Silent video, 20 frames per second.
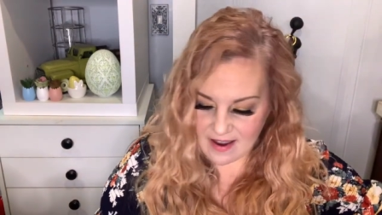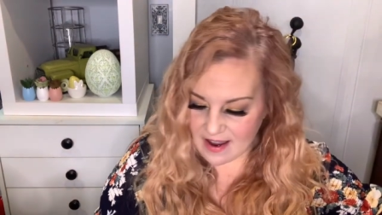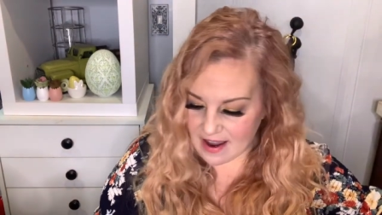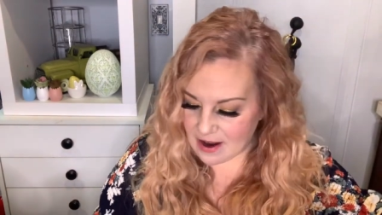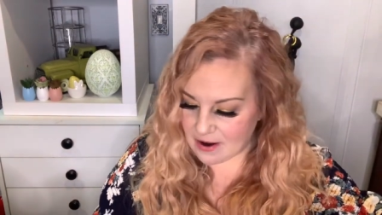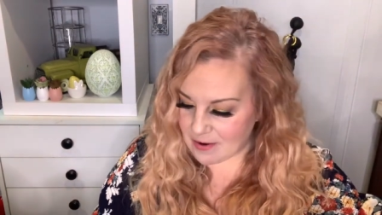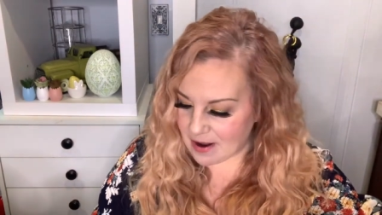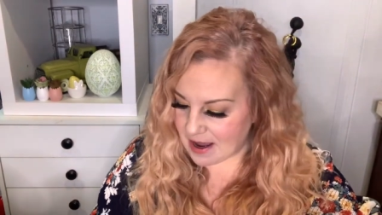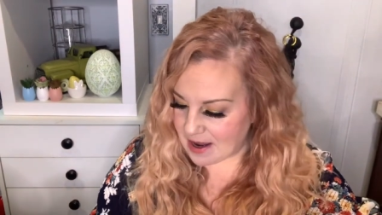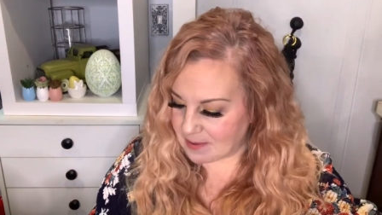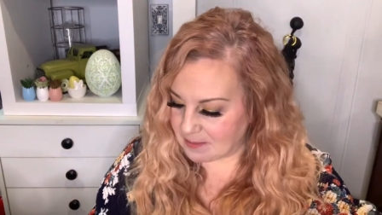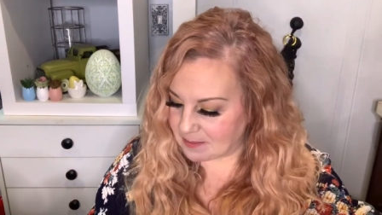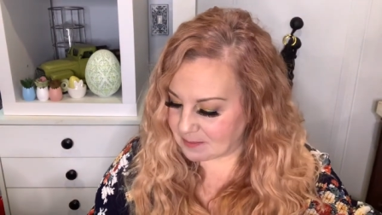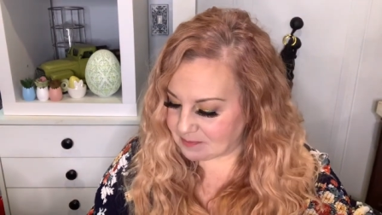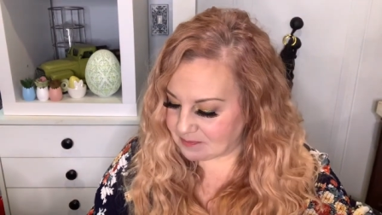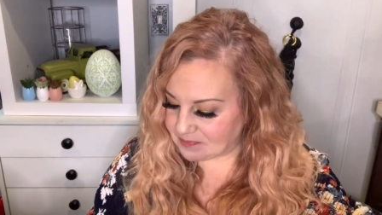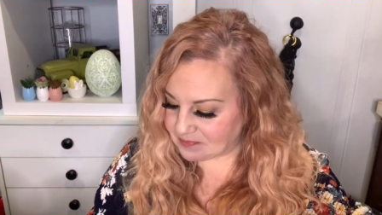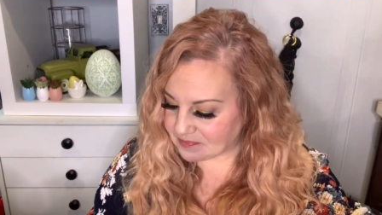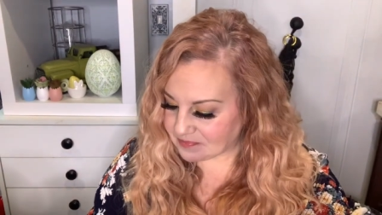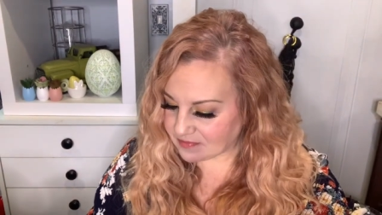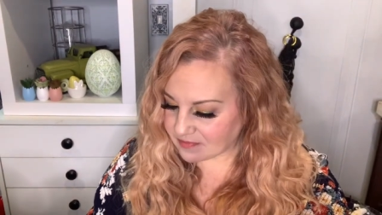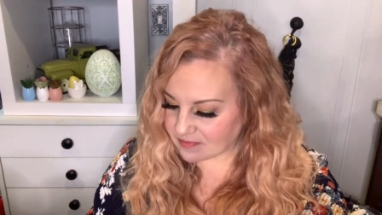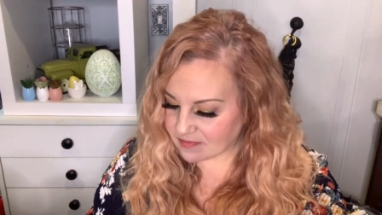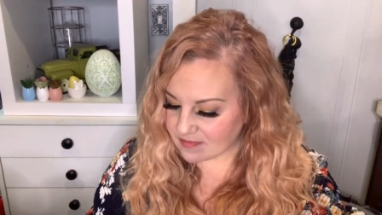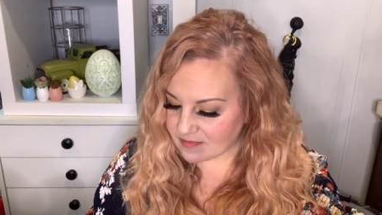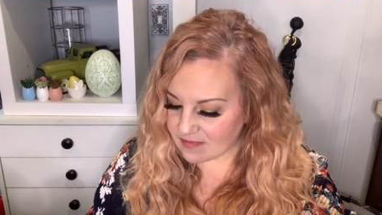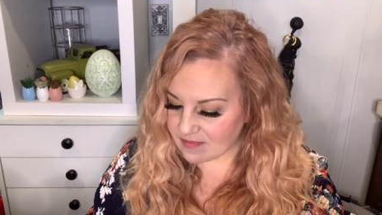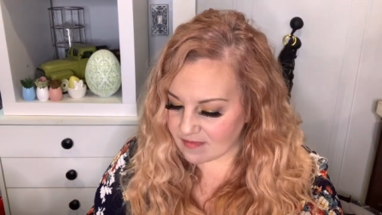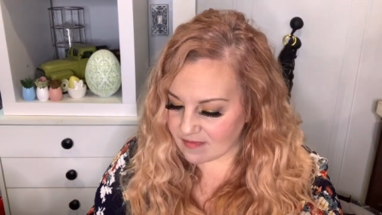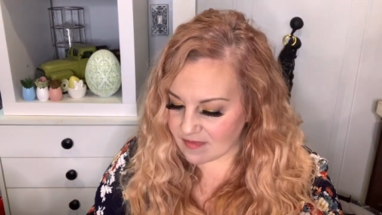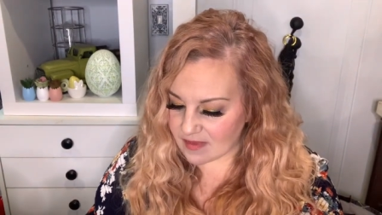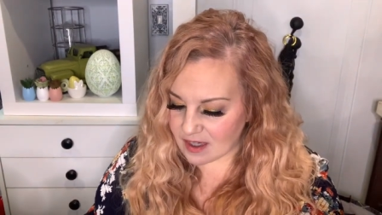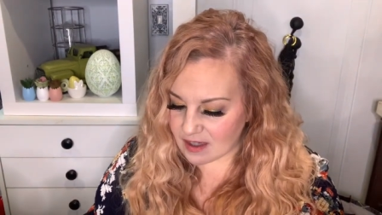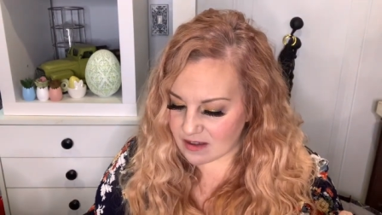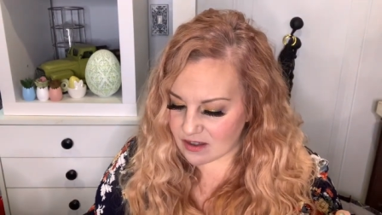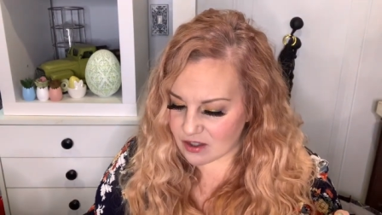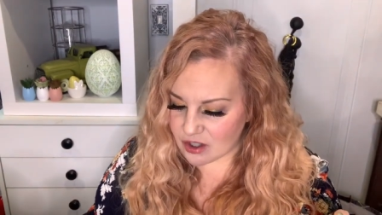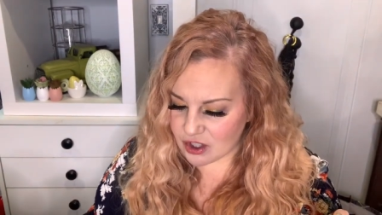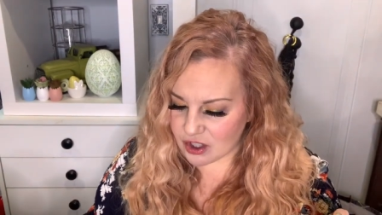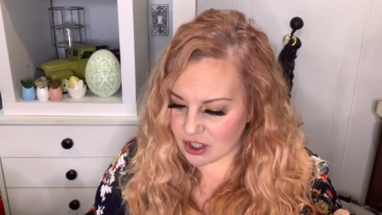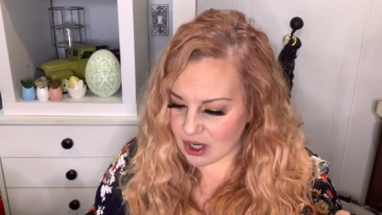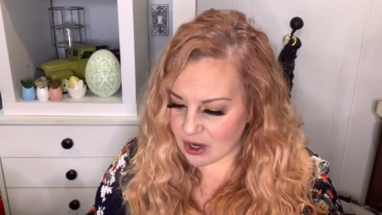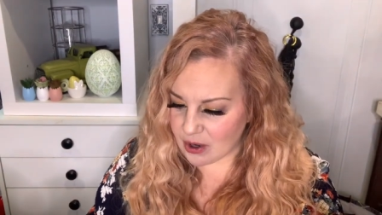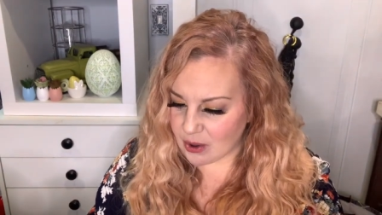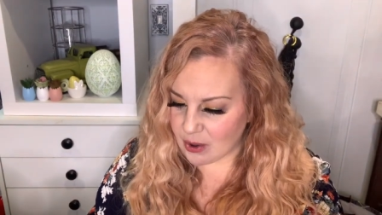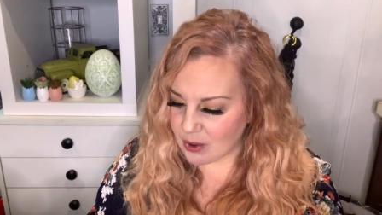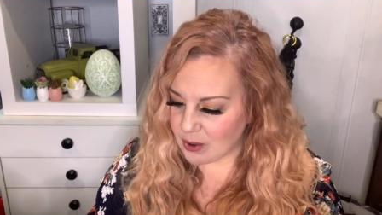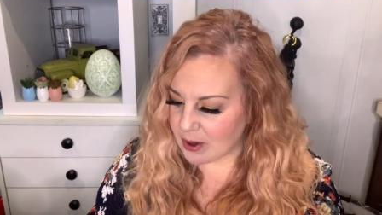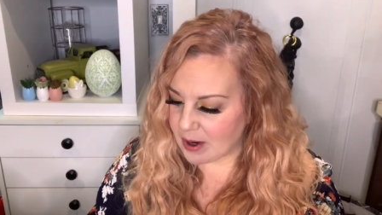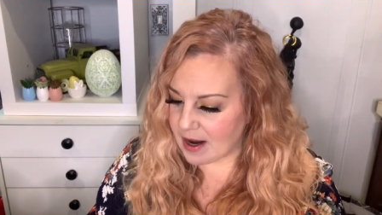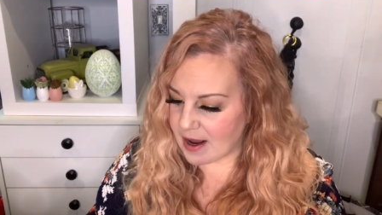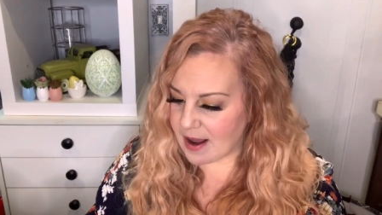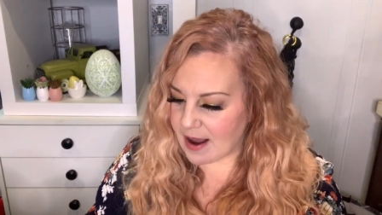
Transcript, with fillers: Okay, so